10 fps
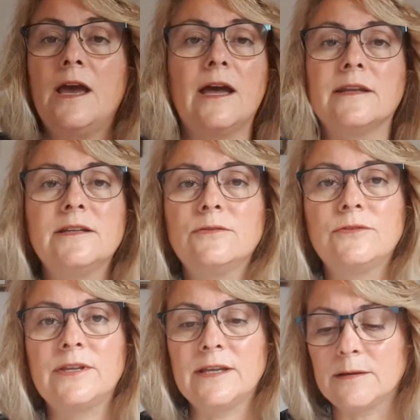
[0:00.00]
And I don't
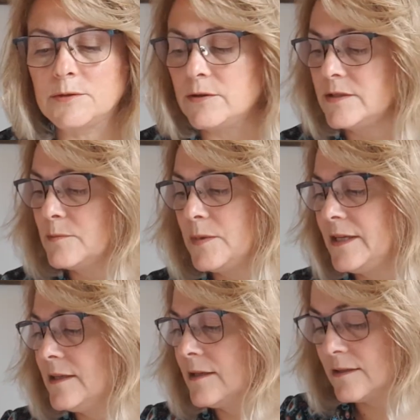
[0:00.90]
think I'm going to
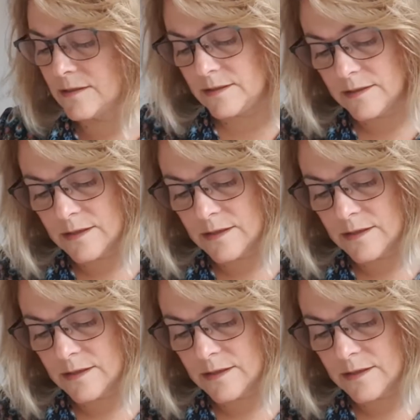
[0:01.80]
bead it.